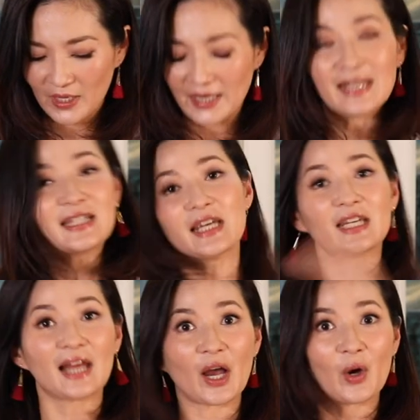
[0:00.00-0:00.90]
and then take
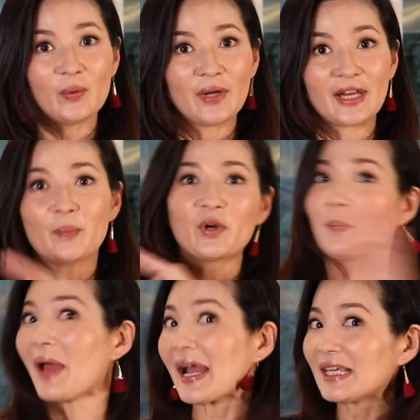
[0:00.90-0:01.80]
it out and then put it
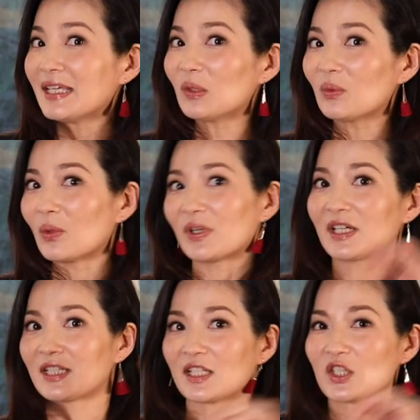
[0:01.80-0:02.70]
back in when we're
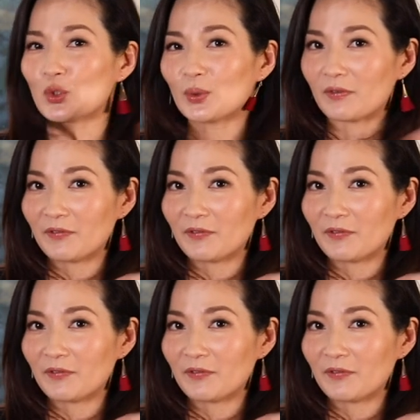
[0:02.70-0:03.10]
gonna stew the